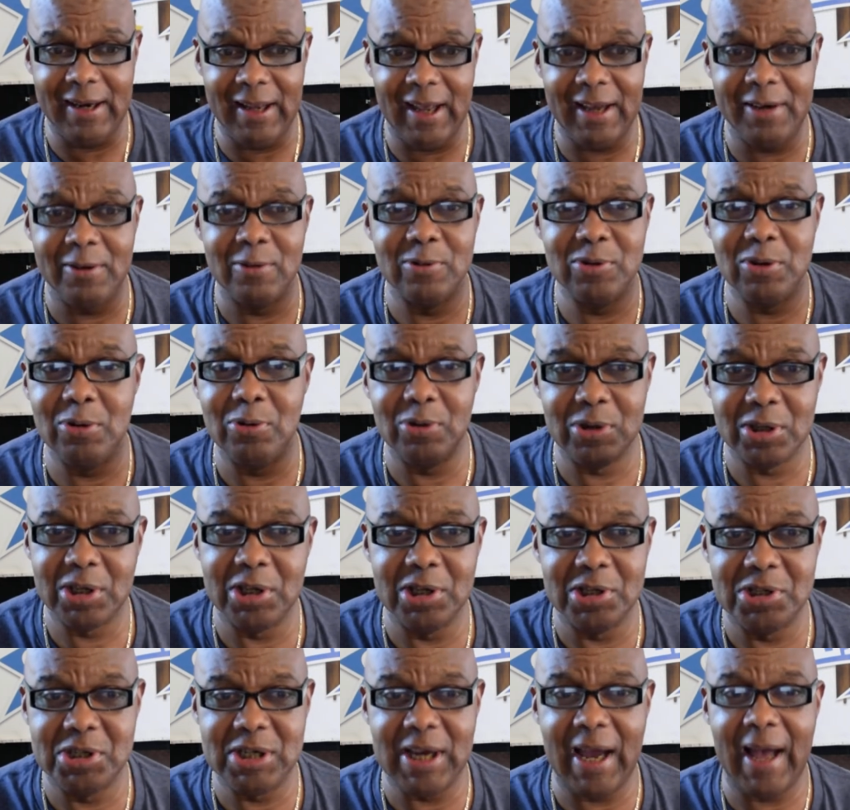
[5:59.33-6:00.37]
I don't do a
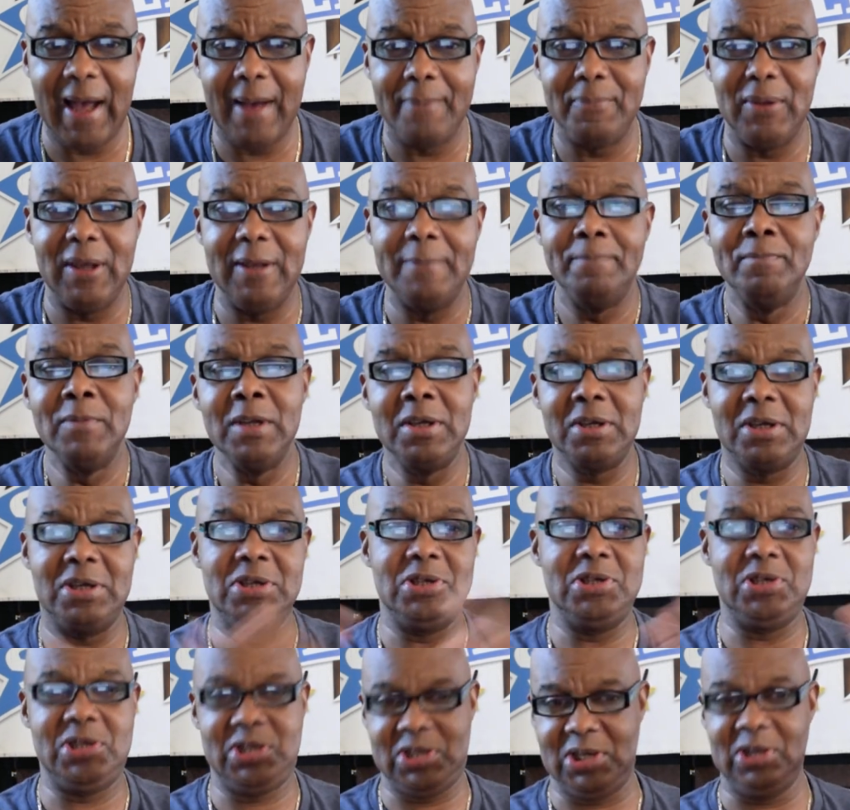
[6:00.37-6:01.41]
good job at
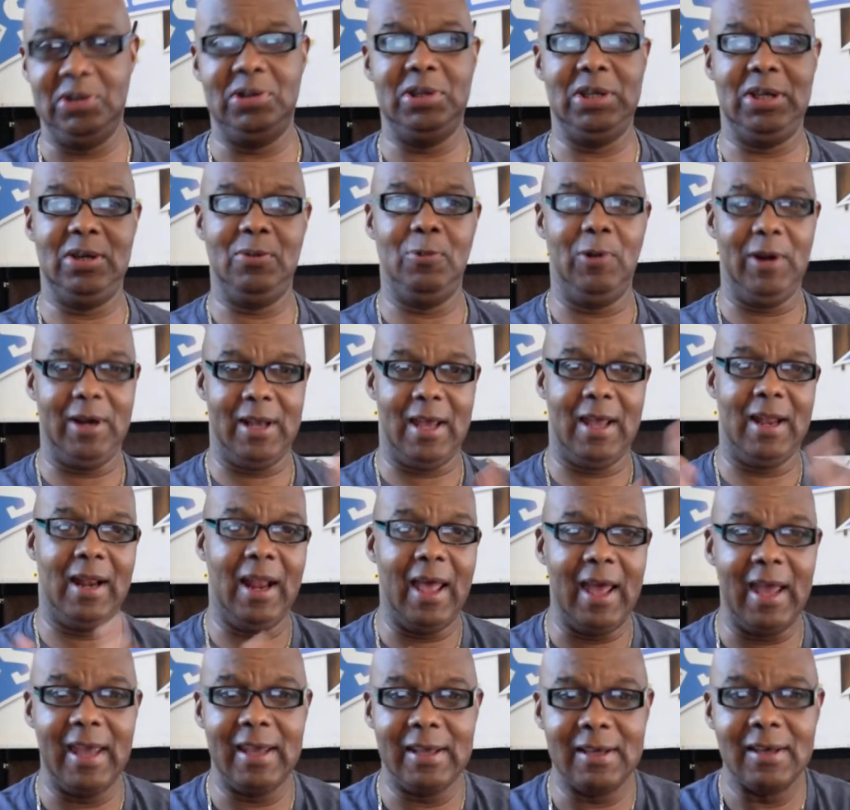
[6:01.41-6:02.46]
concealing what I
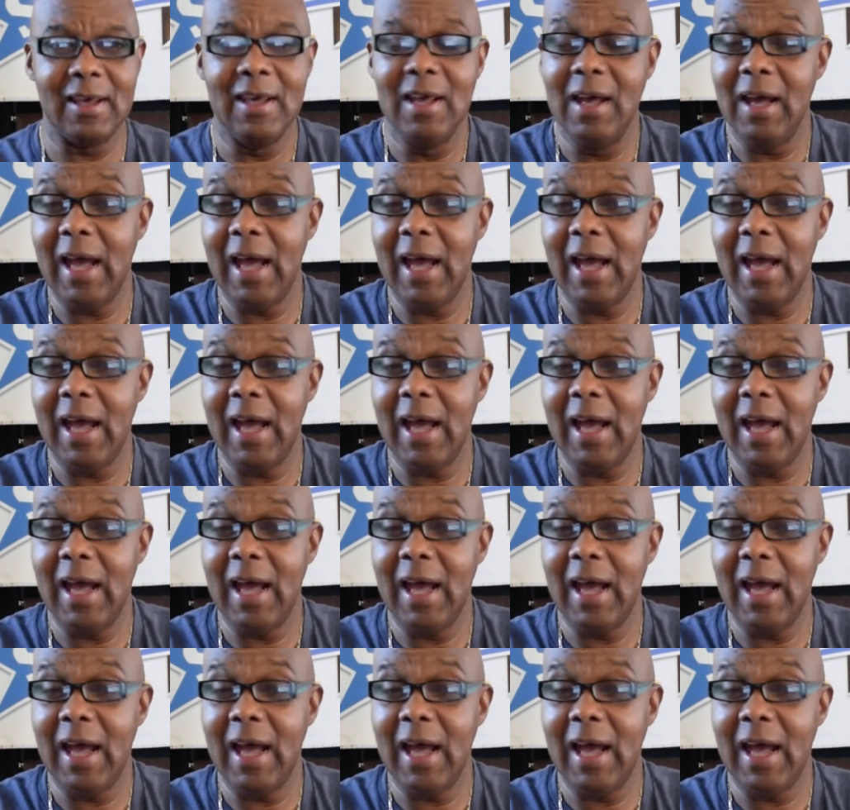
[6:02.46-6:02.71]
like.